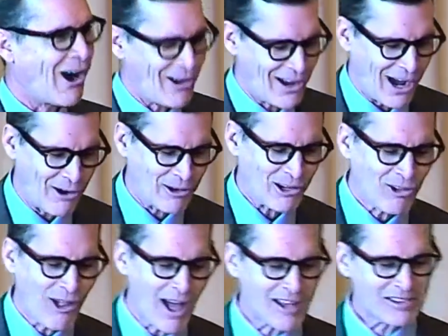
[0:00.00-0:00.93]
Our
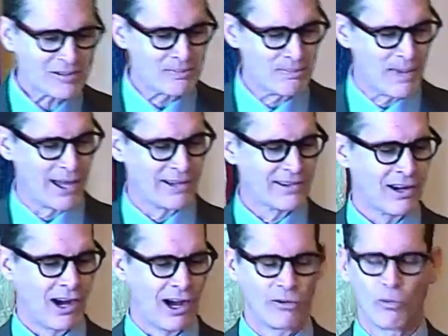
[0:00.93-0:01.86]
class met
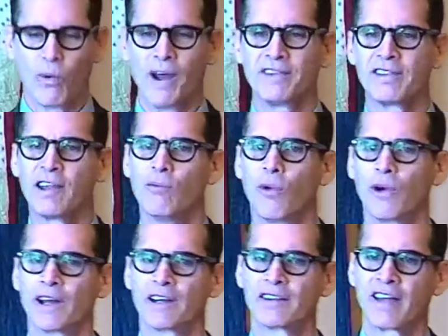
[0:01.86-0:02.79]
on Wednesday
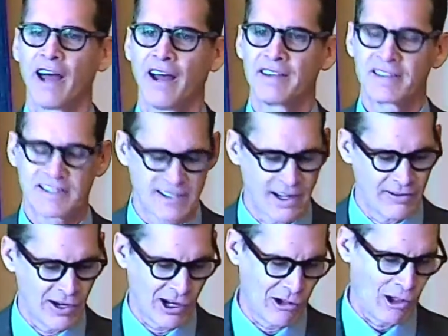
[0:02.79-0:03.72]
mornings at
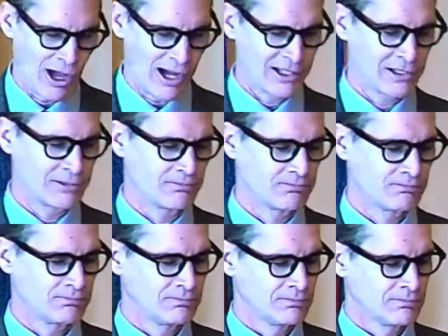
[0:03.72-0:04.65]
7 o'clock.
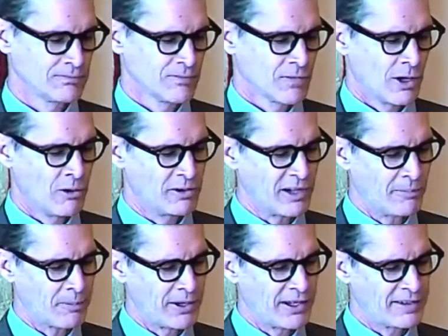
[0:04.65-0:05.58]
It was
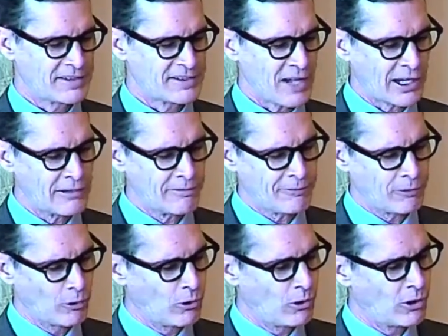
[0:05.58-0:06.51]
up on a second
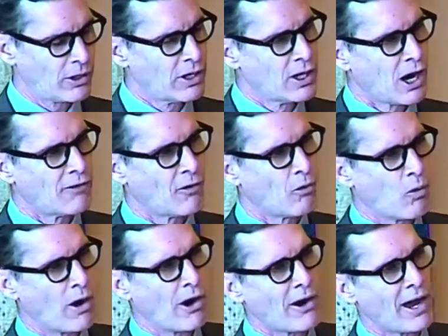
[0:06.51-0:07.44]
floor of a
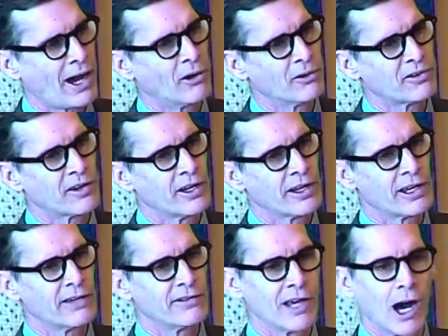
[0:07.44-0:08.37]
warehouse
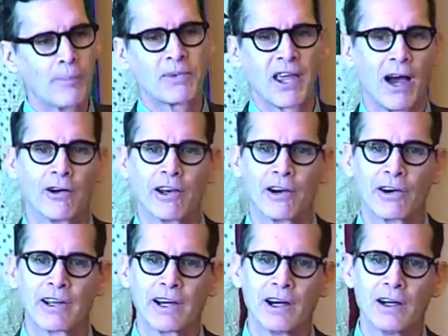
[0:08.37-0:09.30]
in the Uptown
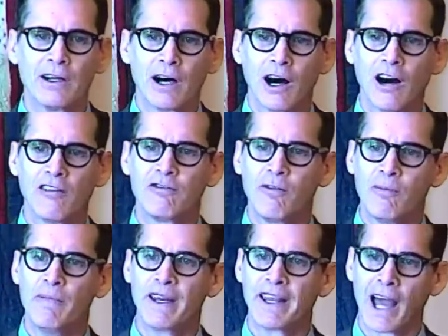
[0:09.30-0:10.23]
area of
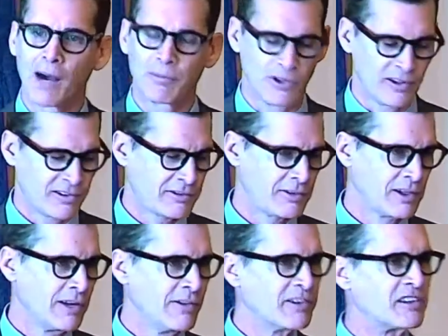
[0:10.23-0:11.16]
Minneapolis.
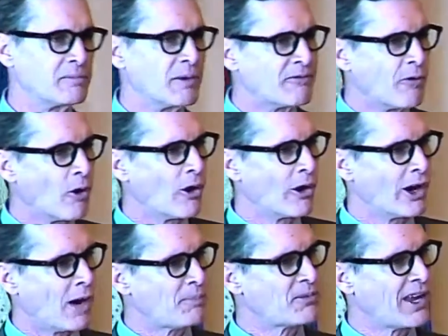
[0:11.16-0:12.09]
This is before
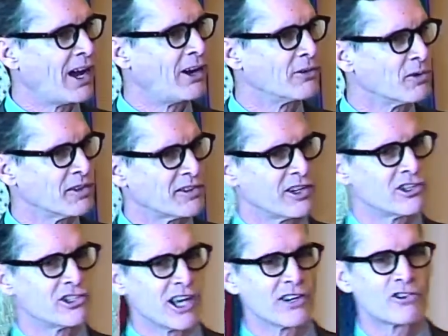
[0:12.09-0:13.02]
Uptown was a
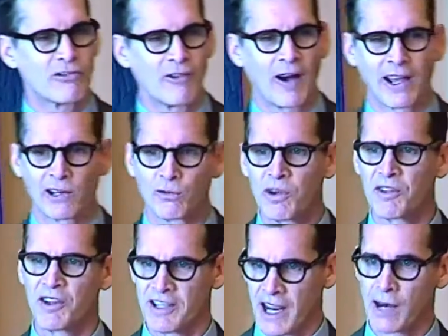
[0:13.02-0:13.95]
gentrified
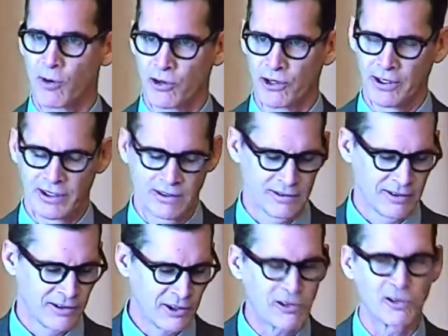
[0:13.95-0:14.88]
with-it neighborhood.
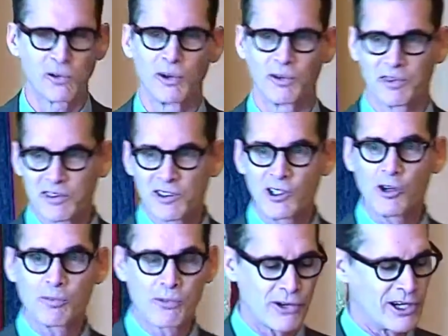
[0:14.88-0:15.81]
This is when it was still
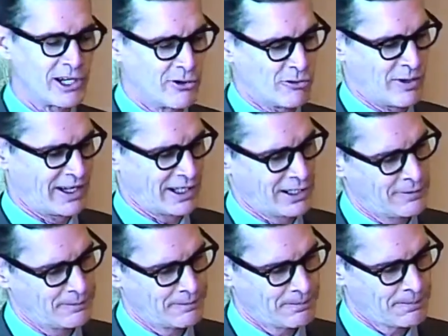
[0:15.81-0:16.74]
pretty gritty.
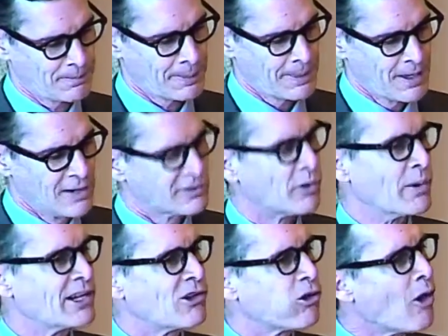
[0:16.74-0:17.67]
So
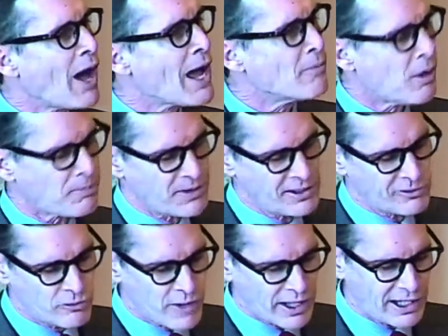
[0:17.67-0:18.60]
we'd climb up these
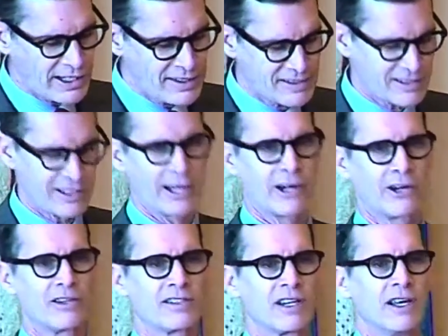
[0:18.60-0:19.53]
rickety
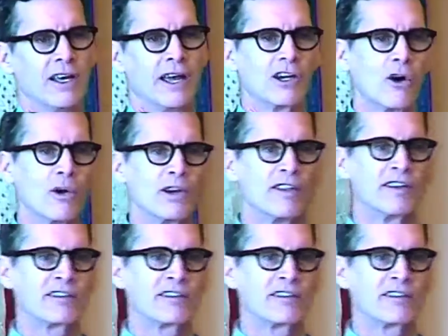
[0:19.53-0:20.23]
stairs and go into this